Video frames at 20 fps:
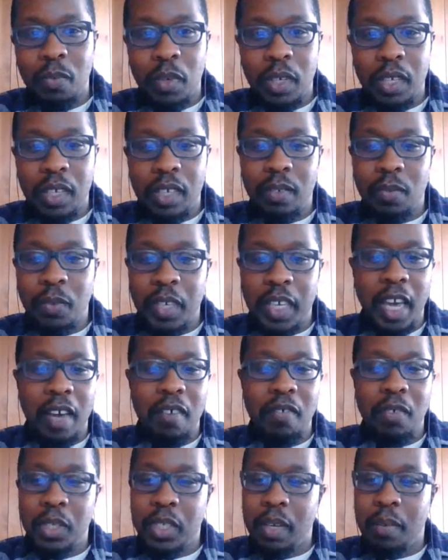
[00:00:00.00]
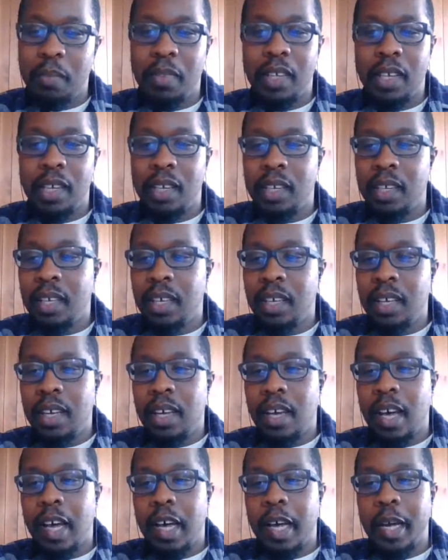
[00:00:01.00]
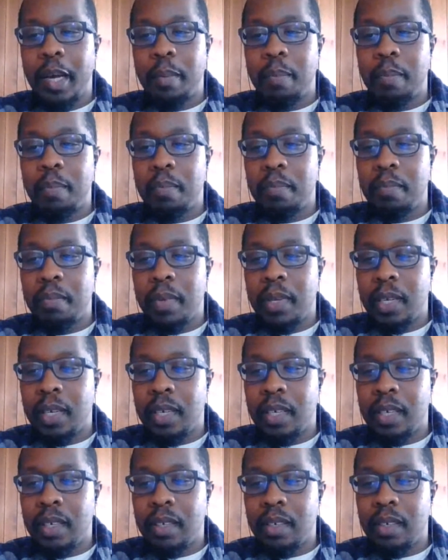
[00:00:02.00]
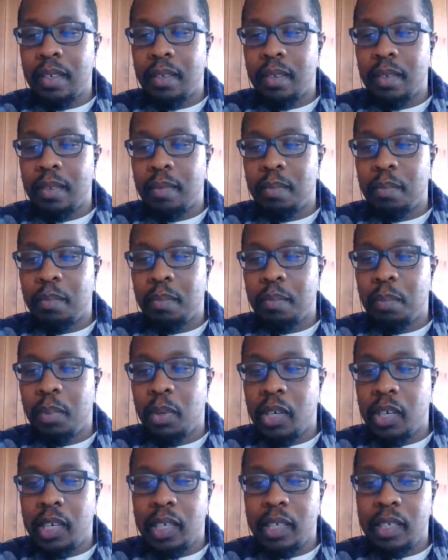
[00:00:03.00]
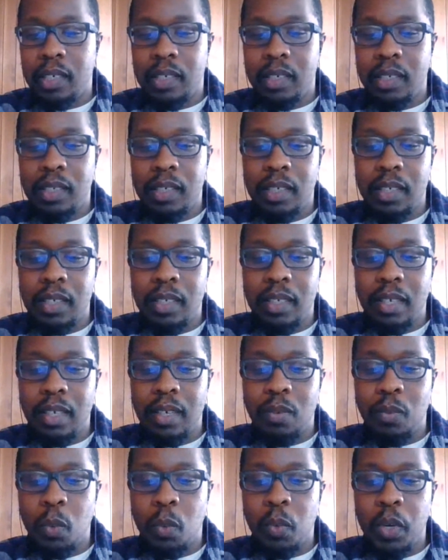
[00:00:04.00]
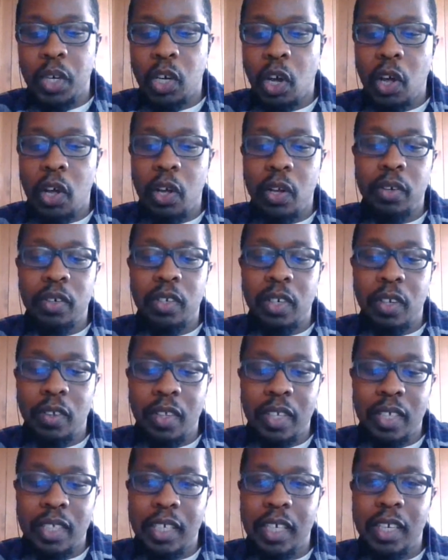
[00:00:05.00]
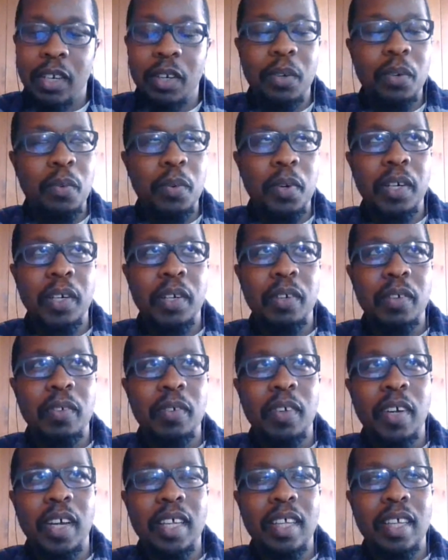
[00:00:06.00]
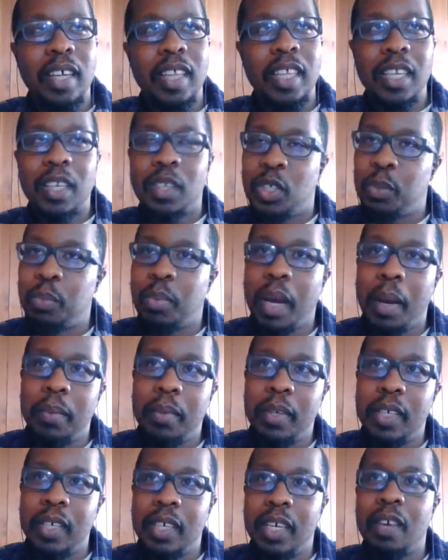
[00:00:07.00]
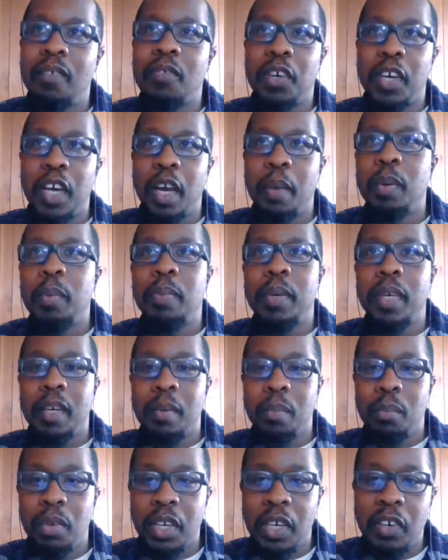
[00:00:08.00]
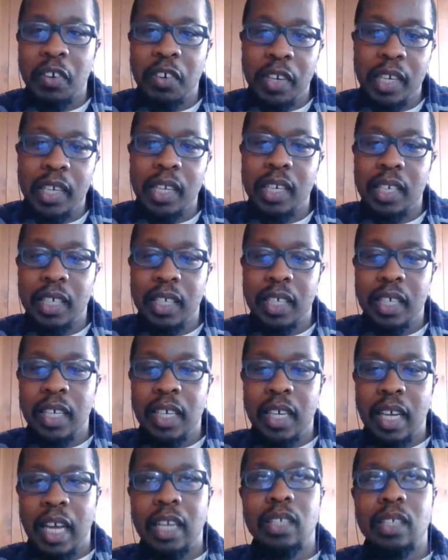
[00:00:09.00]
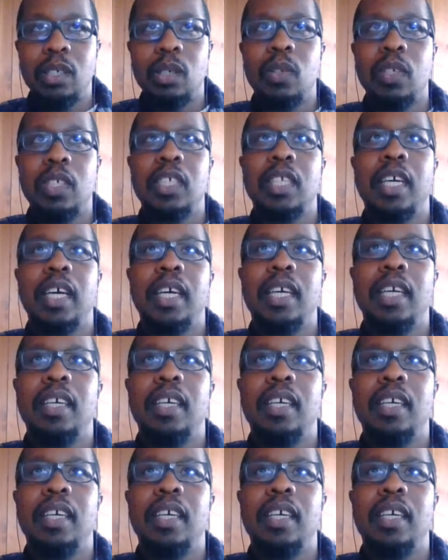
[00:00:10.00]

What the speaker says: we gave her something, um, uh, but when we called, they said, "Oh well, I think you should probably give her EpiPen and bring her in." And so it's like,